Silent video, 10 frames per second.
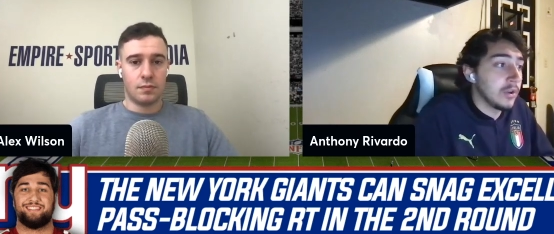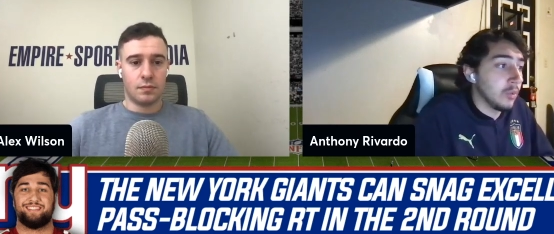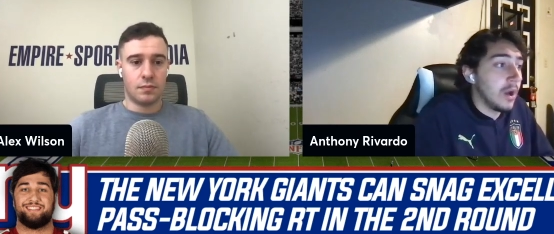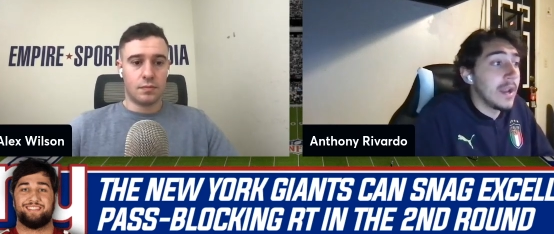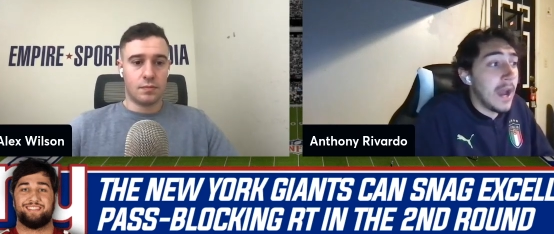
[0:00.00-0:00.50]
Speaker 1: year
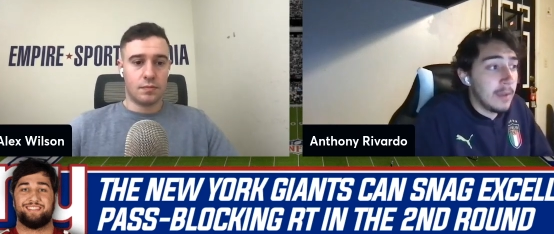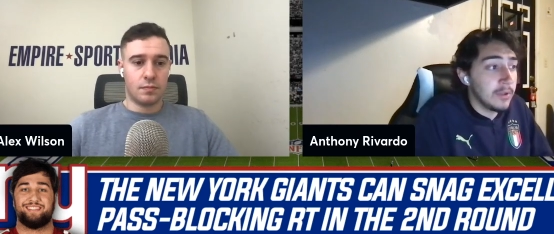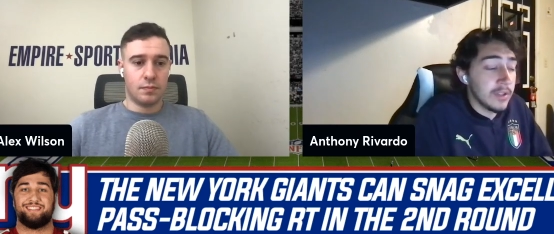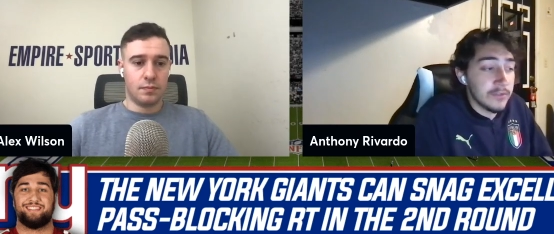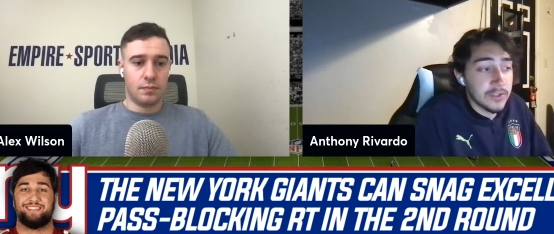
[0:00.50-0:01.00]
one, I
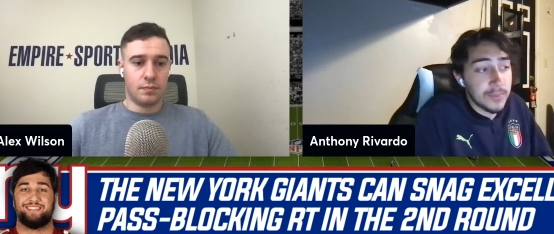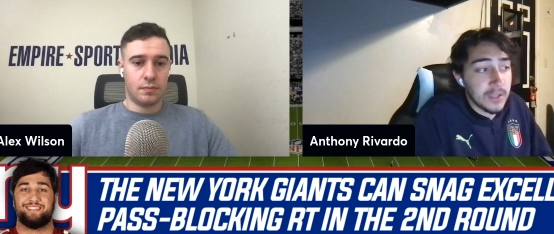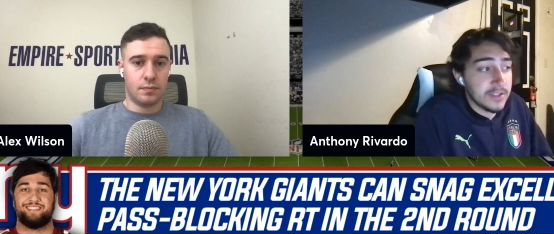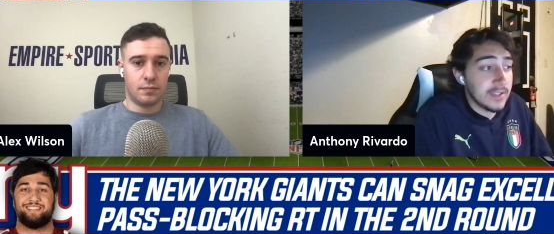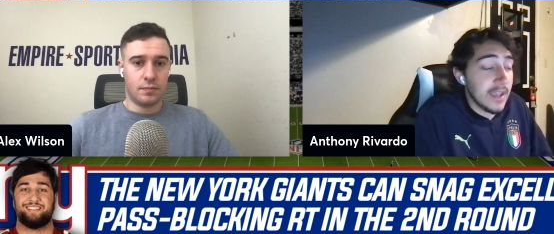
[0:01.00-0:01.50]
believe, just
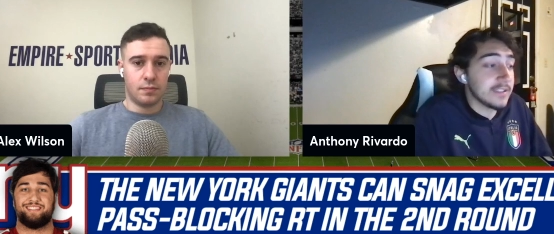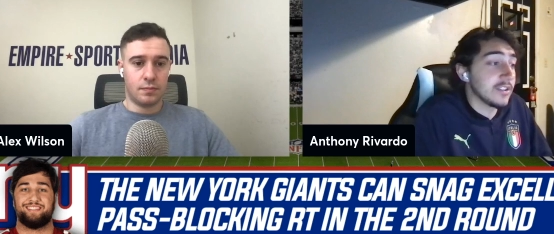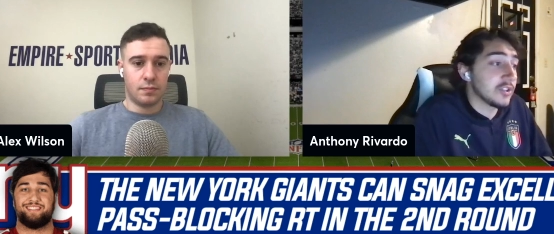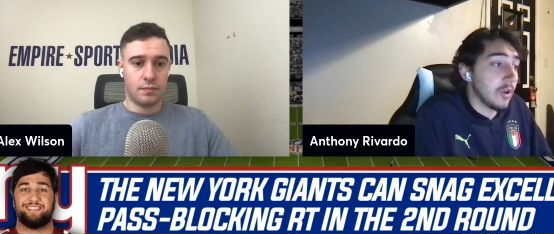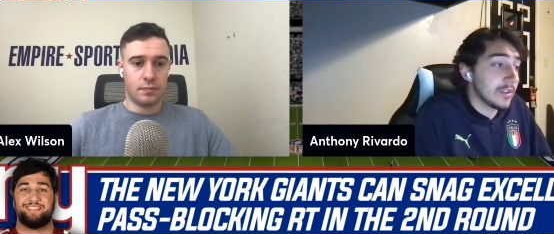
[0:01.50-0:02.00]
because he has
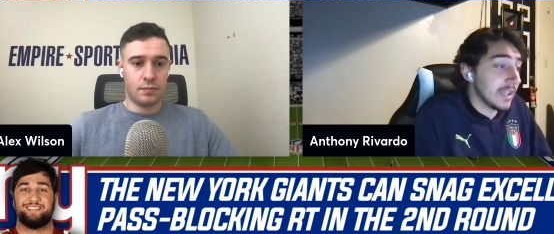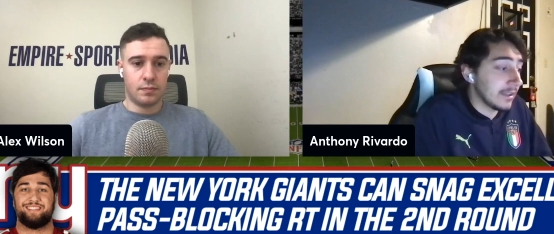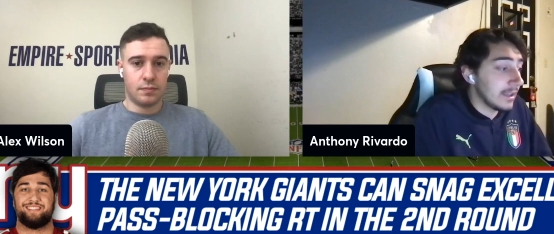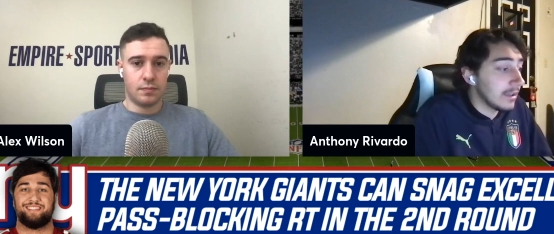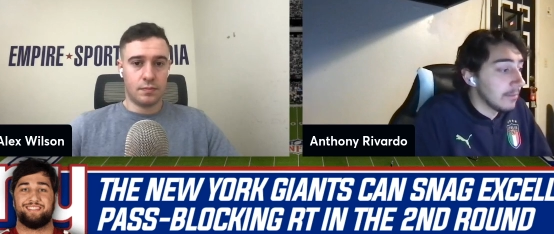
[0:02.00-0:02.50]
such great
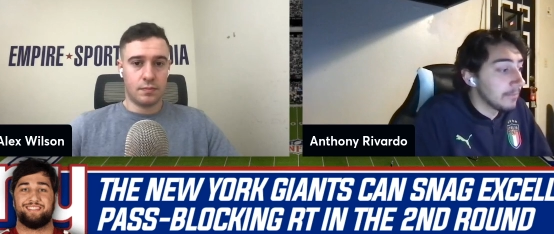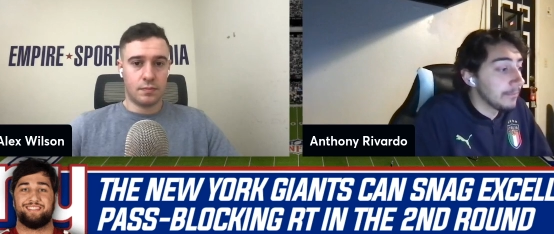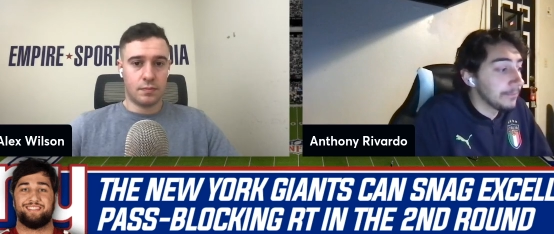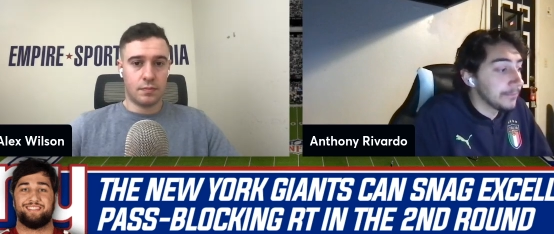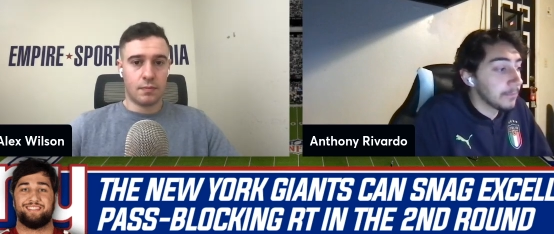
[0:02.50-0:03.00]
technique.
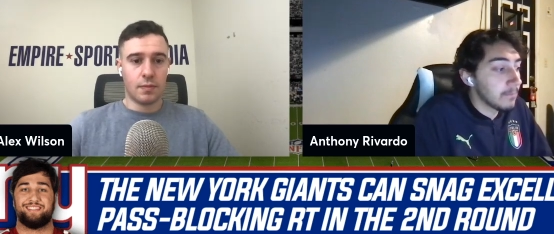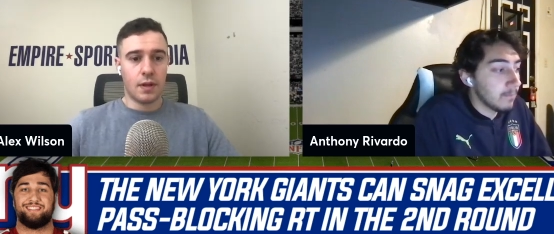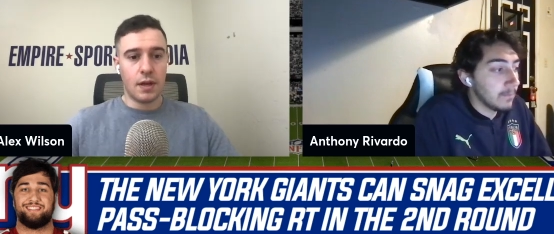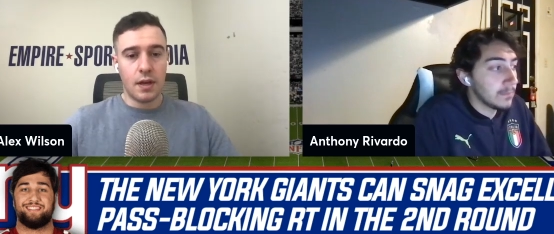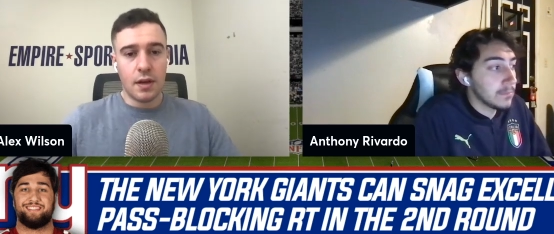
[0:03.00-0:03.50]

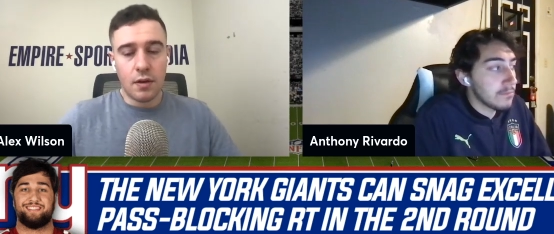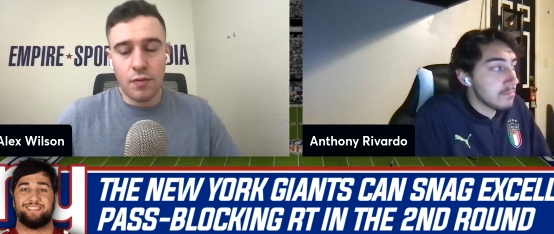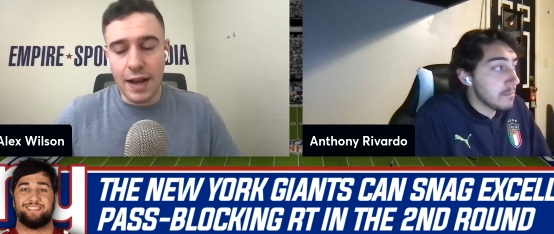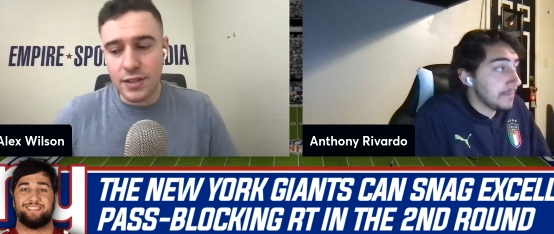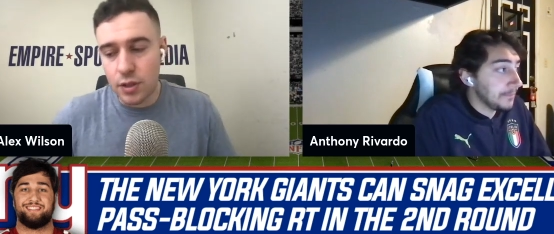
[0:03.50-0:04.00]

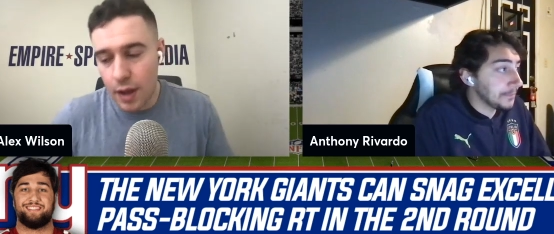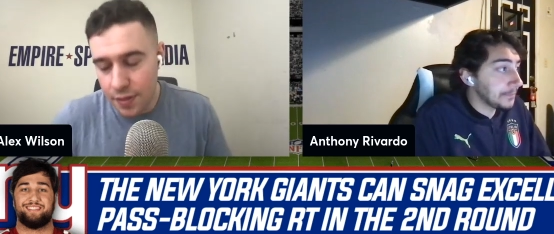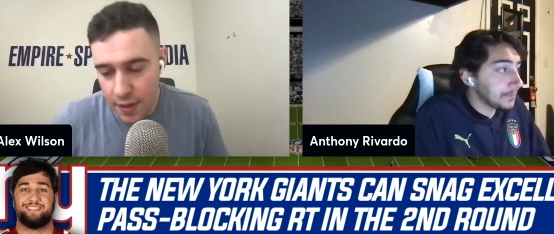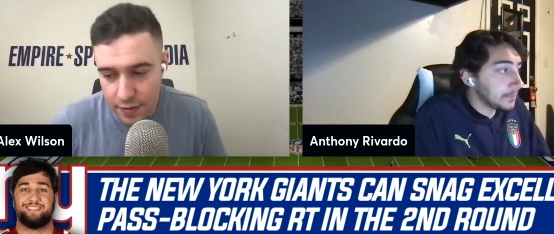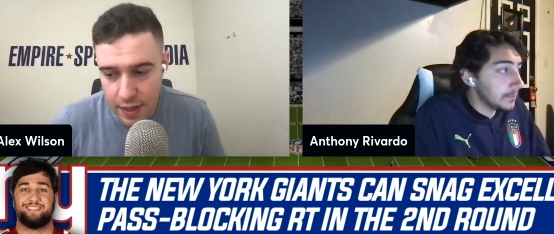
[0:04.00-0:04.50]
Speaker 2: Right. So I
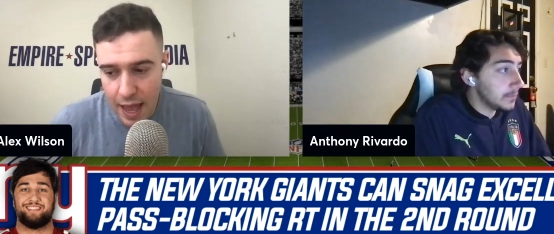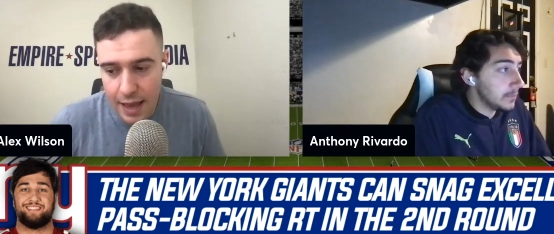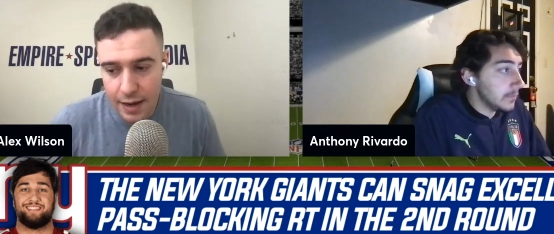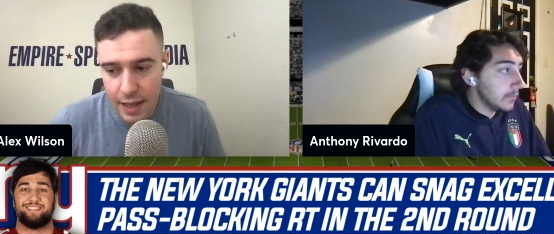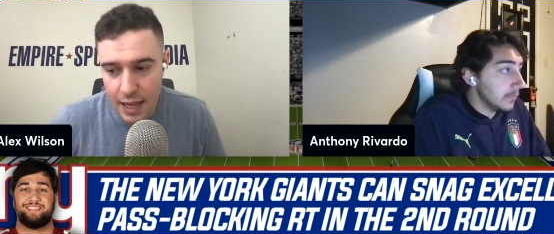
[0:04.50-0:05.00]
think
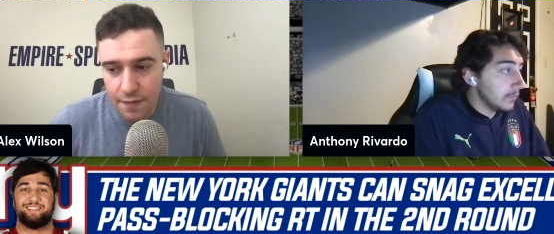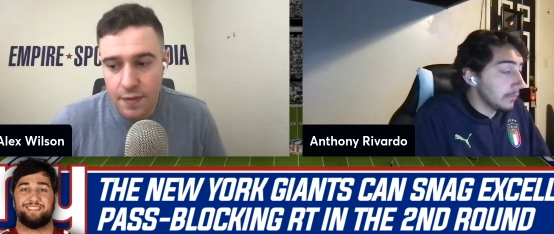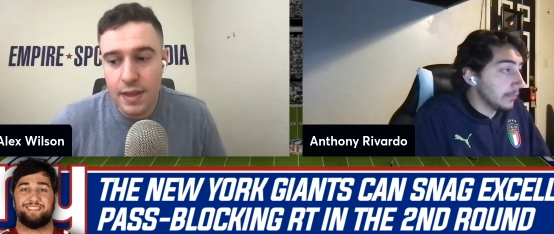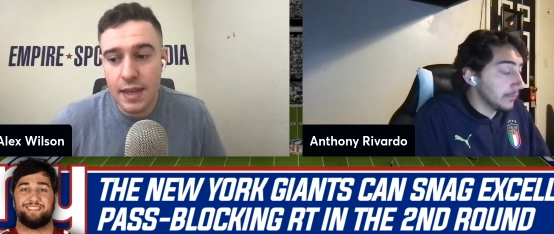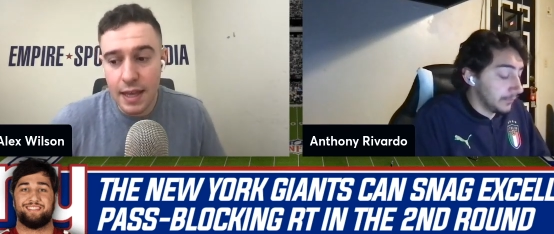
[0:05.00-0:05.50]
that if
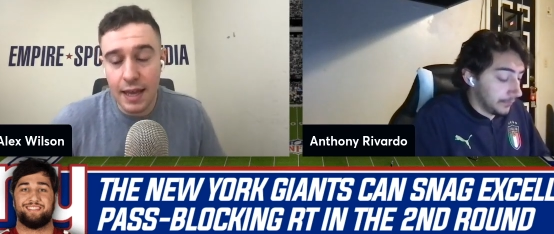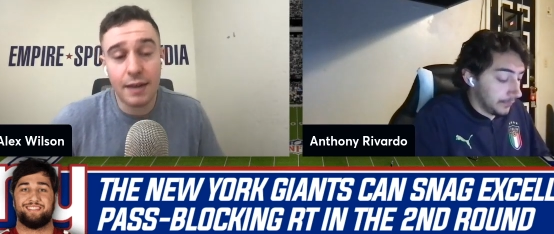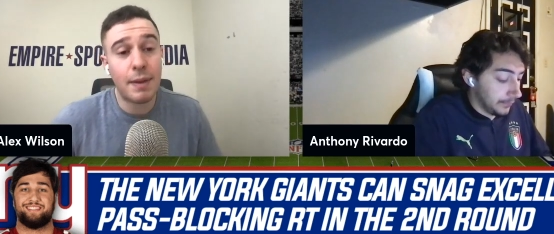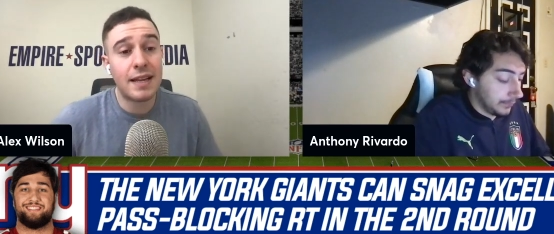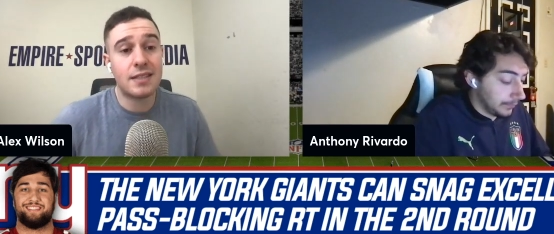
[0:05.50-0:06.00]
he
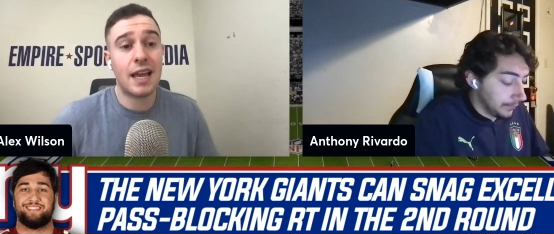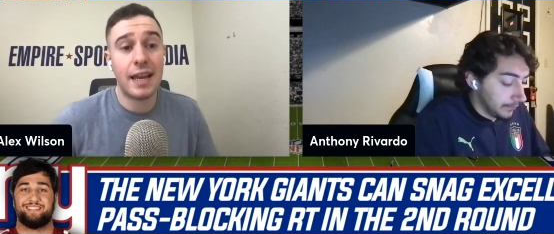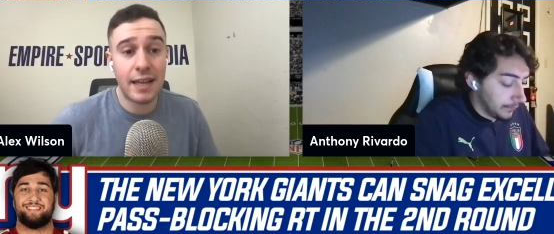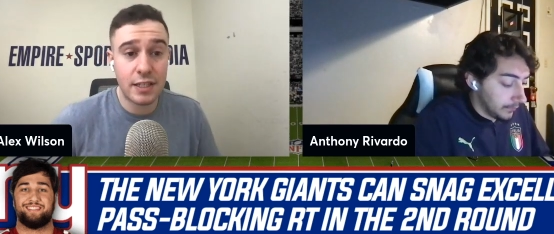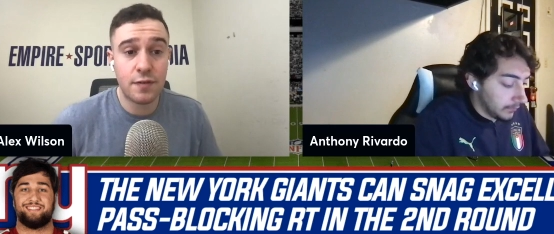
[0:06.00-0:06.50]
can
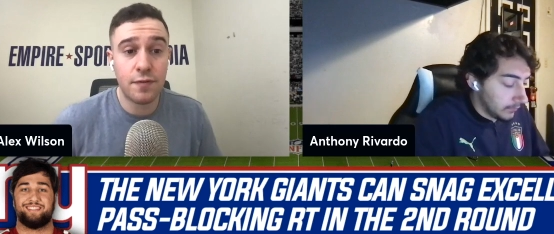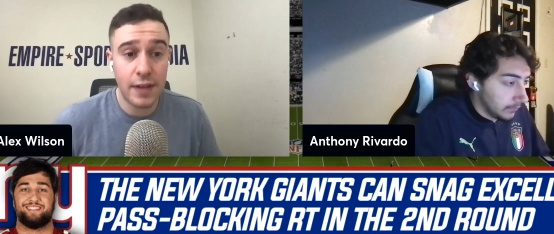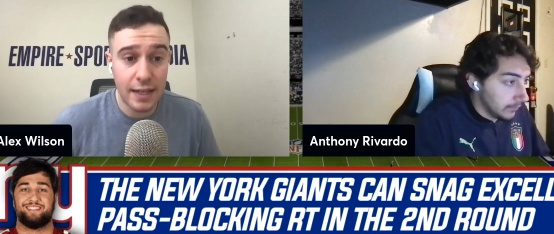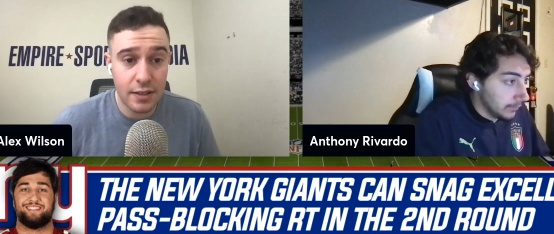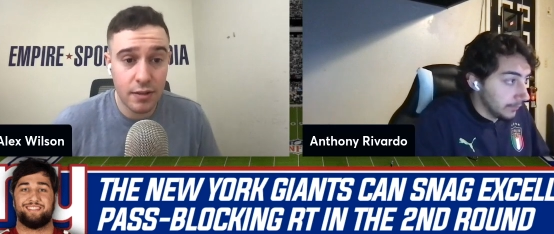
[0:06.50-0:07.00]
maintain his
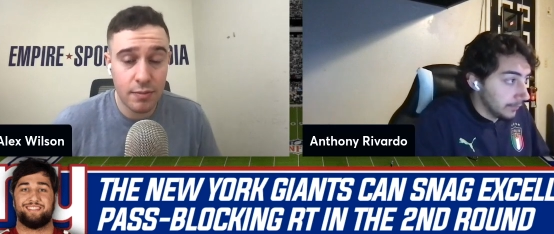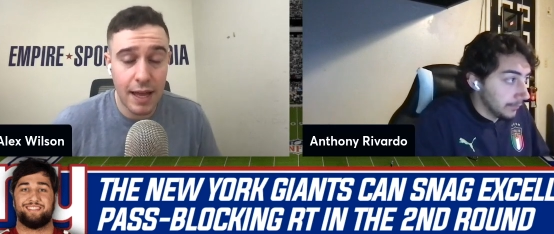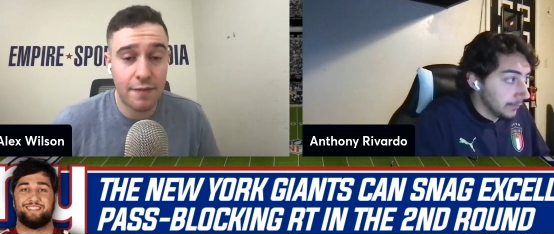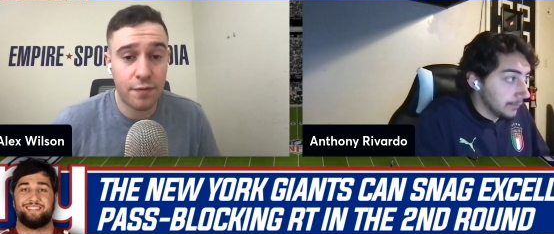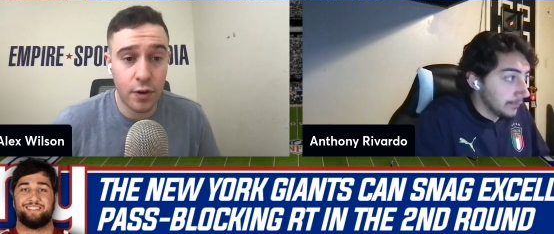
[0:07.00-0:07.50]
feet, that